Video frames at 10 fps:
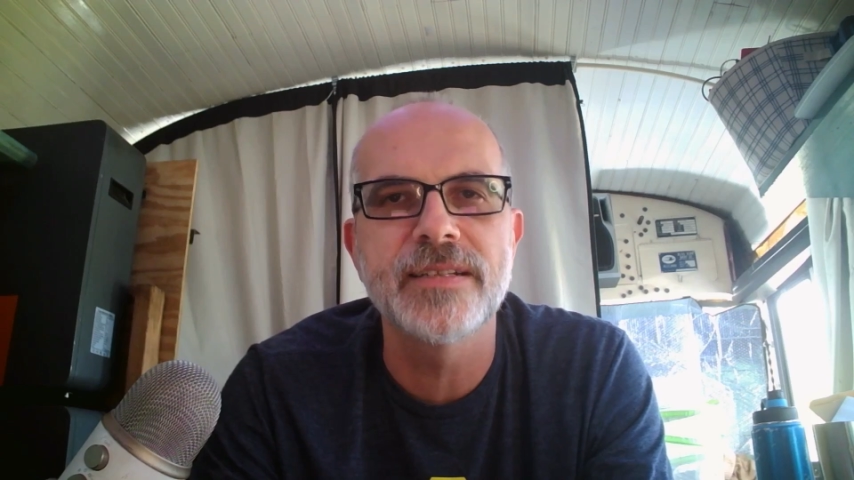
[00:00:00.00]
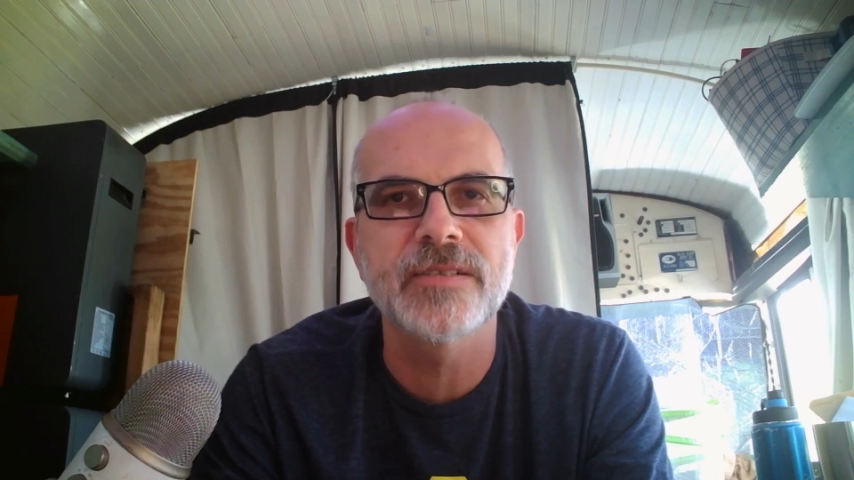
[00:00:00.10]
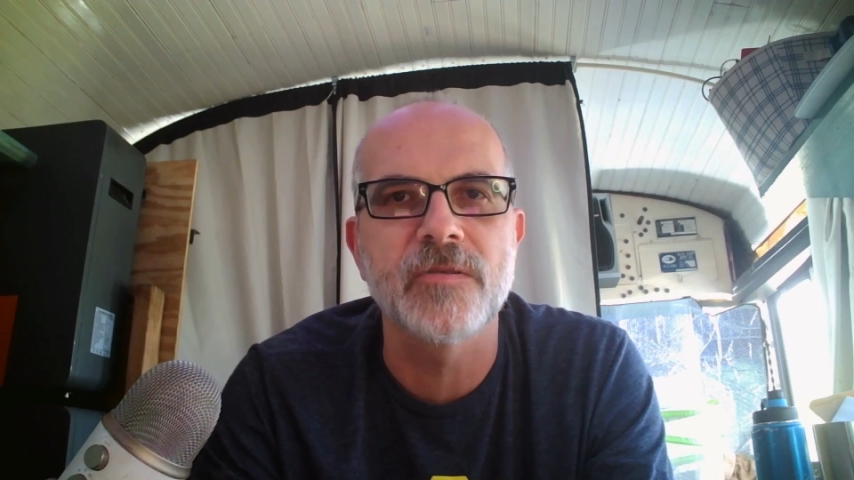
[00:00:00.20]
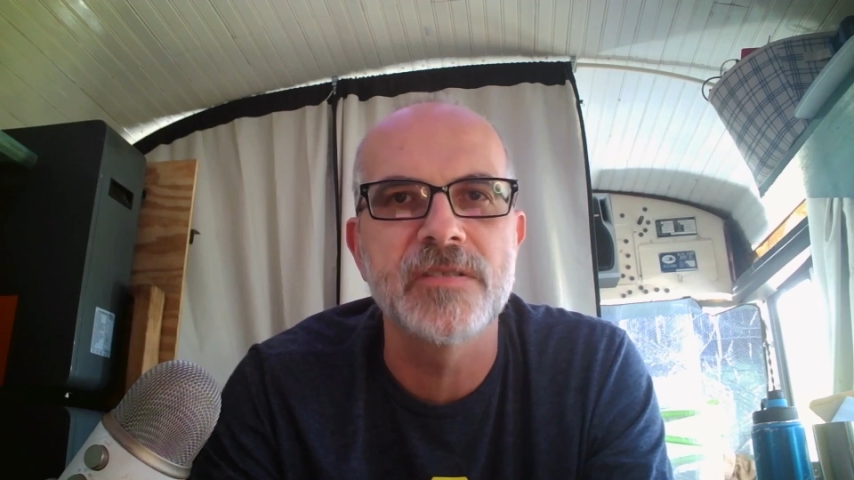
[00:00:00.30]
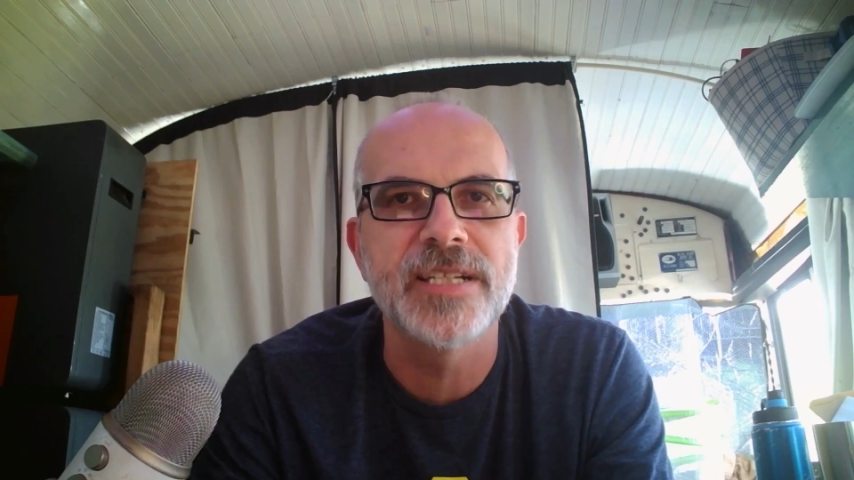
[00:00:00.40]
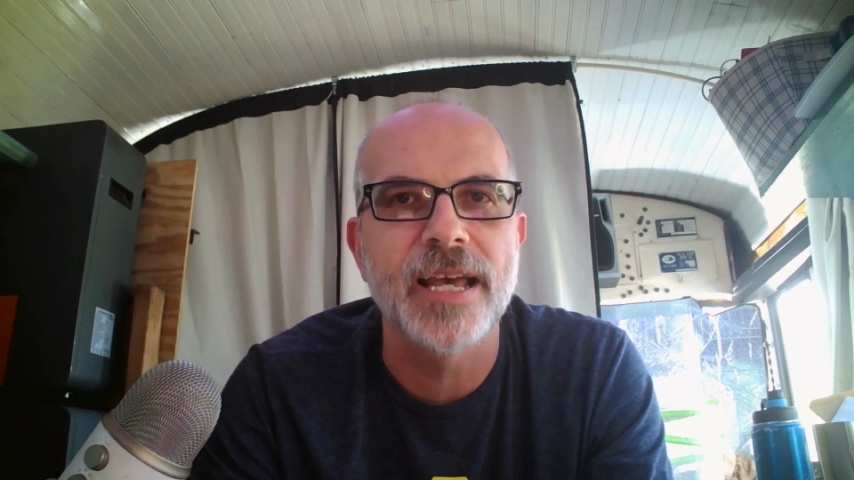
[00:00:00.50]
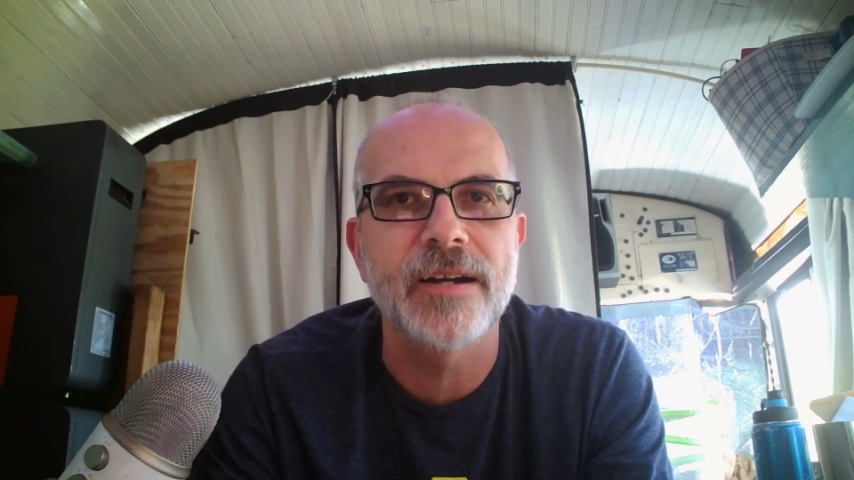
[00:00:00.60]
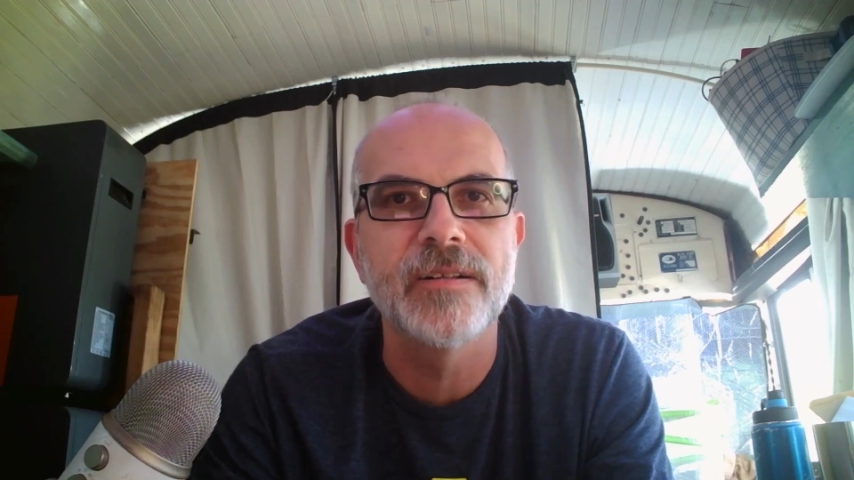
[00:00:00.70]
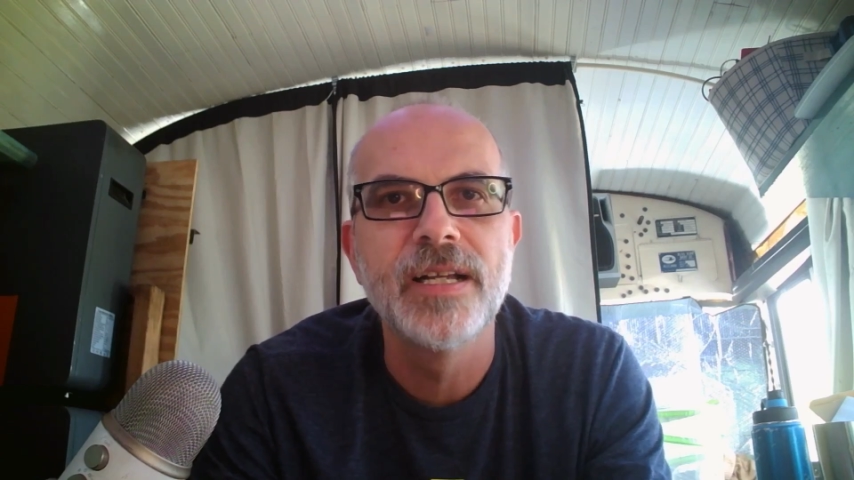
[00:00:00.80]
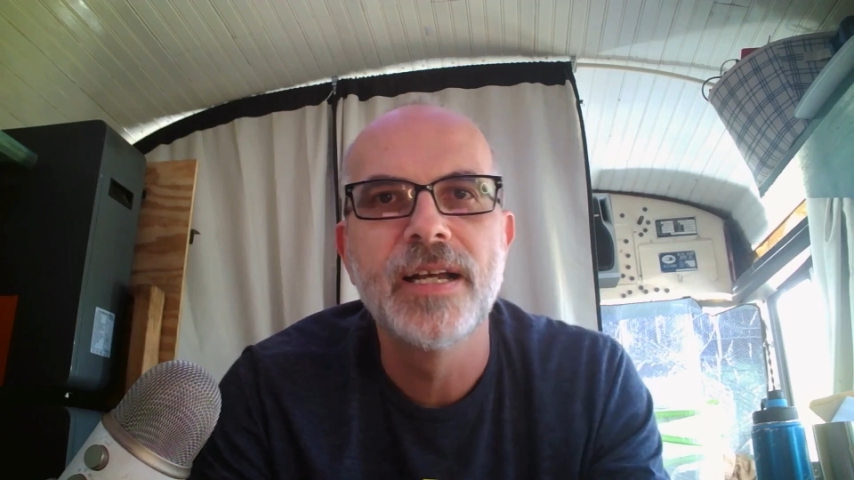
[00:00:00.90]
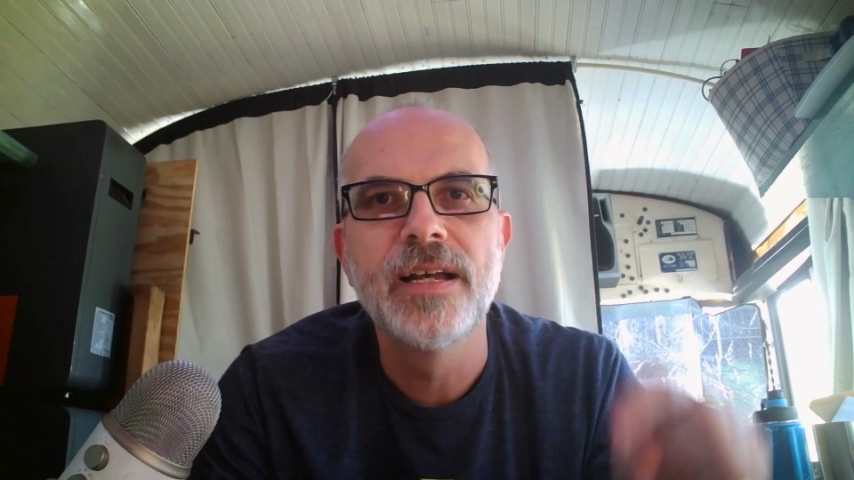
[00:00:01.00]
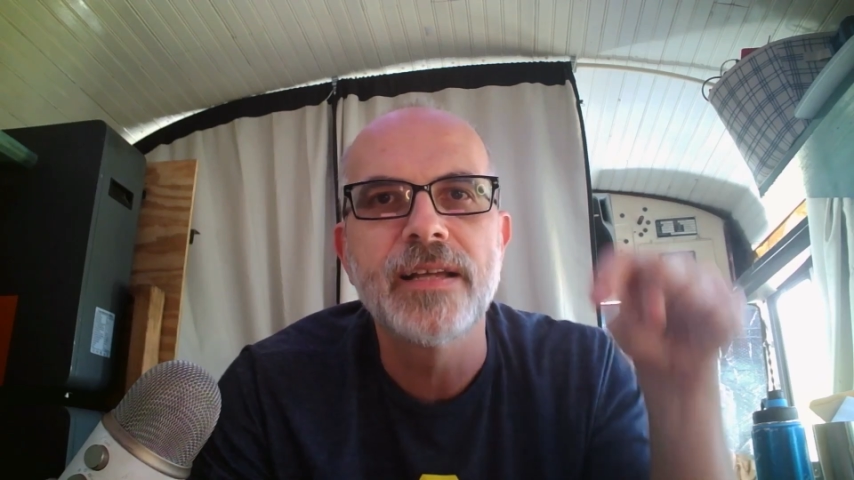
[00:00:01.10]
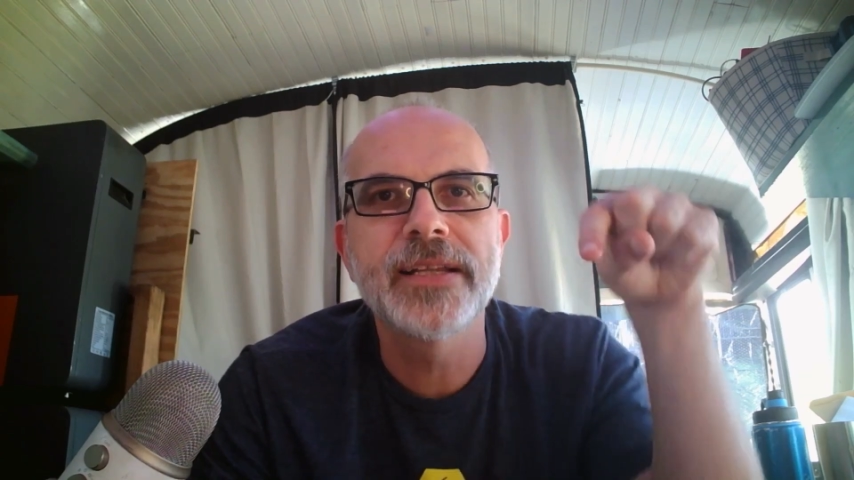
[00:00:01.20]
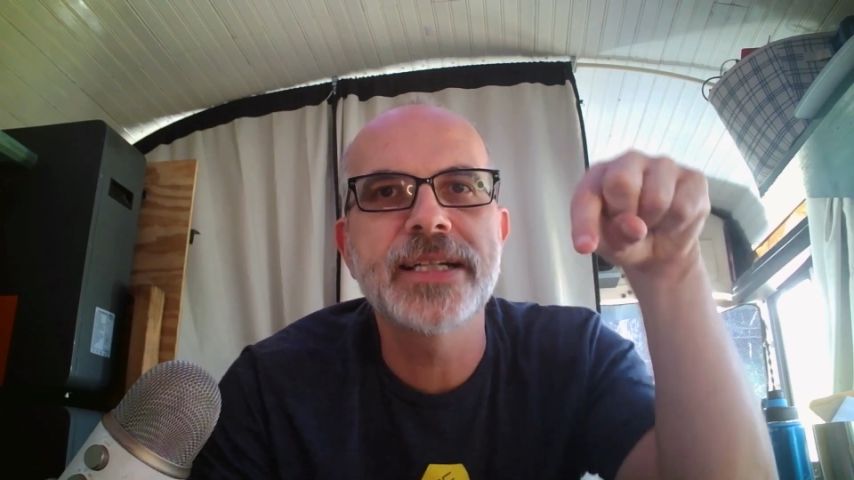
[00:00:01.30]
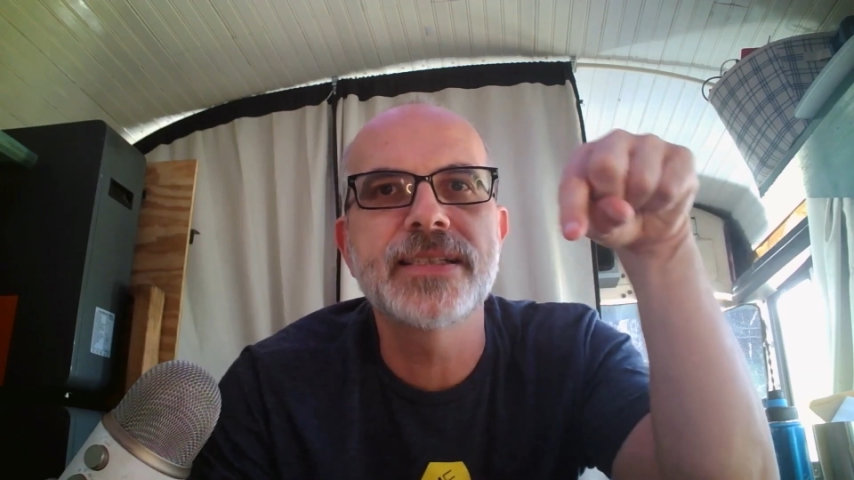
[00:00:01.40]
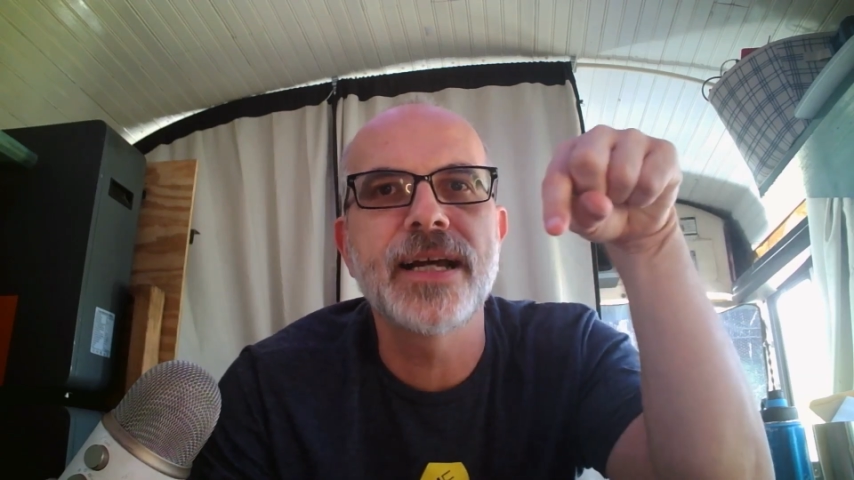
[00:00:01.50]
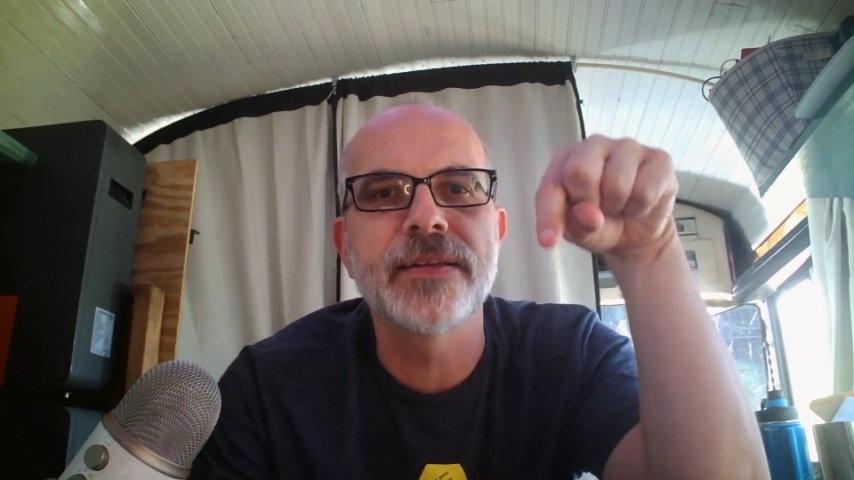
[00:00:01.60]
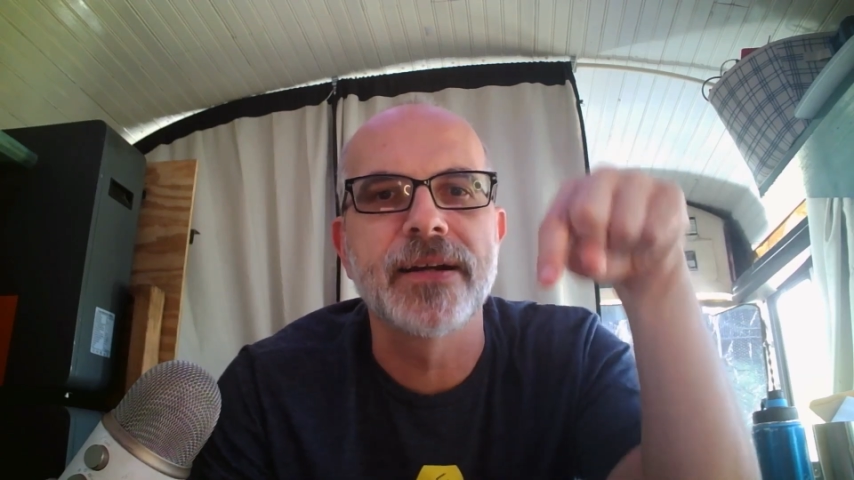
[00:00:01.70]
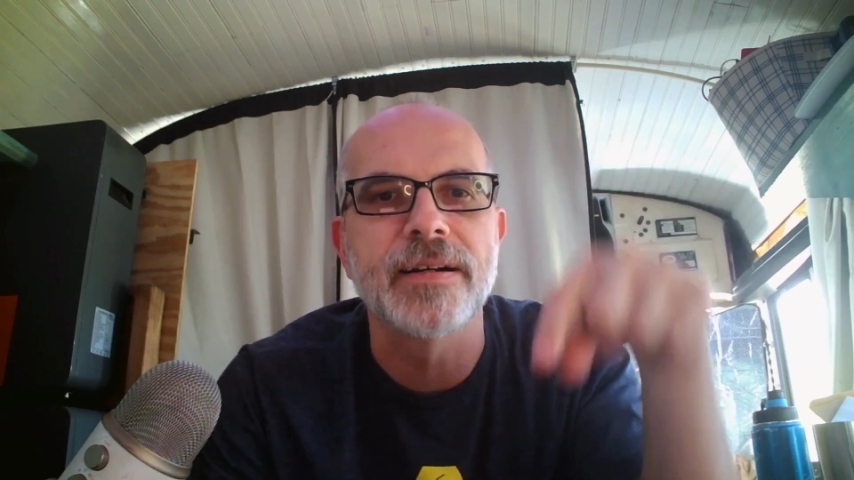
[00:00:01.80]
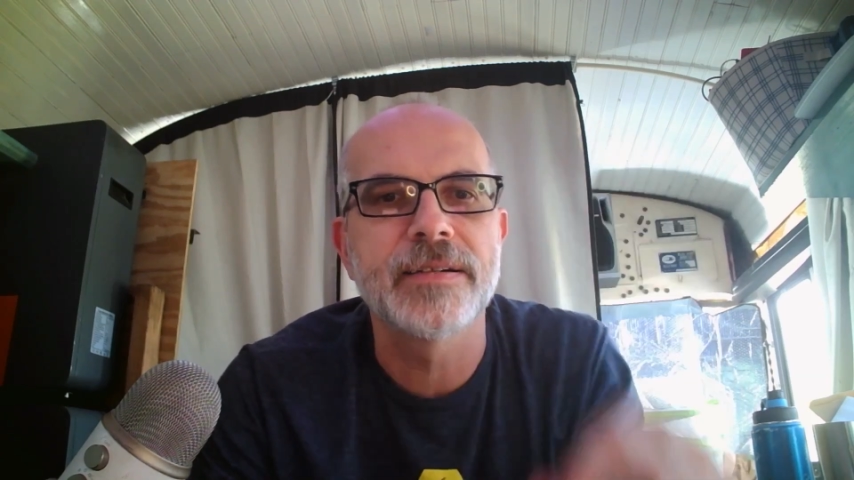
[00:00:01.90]
Discord channel. Links
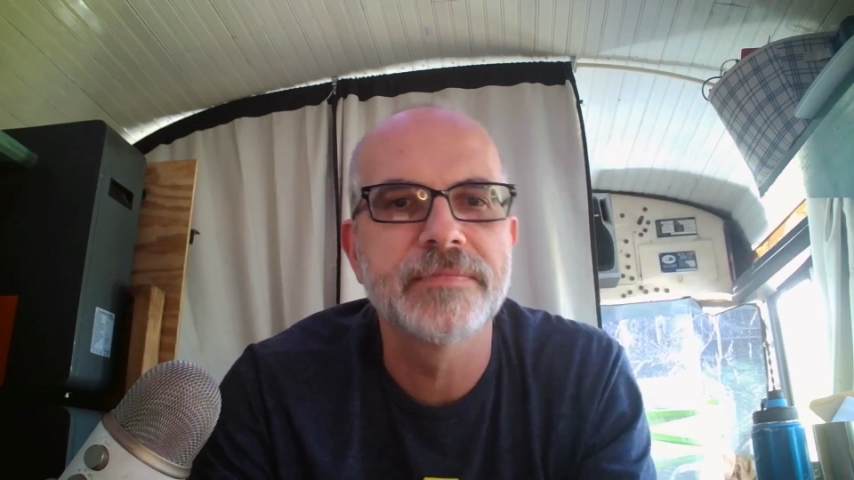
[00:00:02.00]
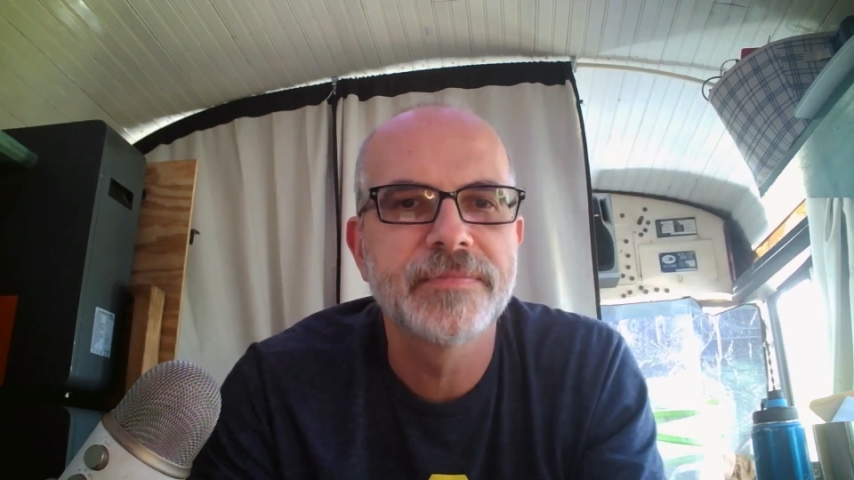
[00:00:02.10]
down there.